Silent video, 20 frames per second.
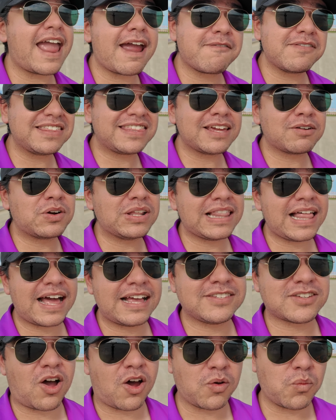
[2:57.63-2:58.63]
everything
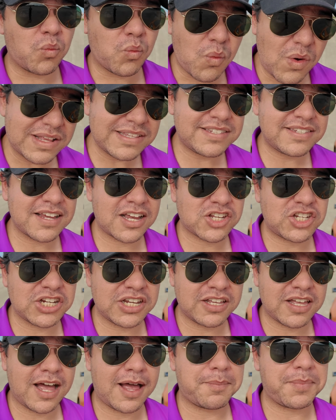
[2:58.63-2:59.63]
relies on one
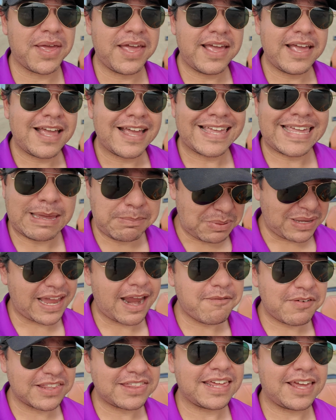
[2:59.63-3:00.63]
suction cup, keeping
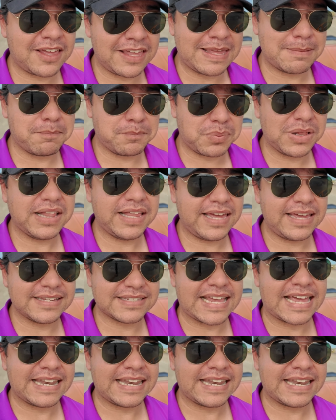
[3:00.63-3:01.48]
everything in place